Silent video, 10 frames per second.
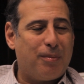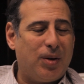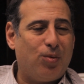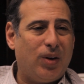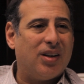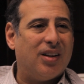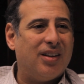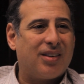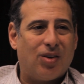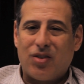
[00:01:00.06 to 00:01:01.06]
be real,
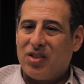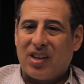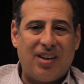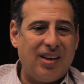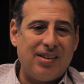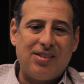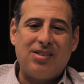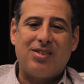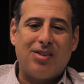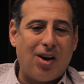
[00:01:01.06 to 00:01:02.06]
because the
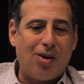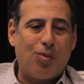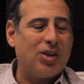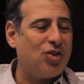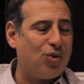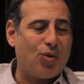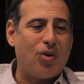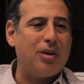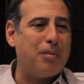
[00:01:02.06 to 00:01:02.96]
kids know what you're all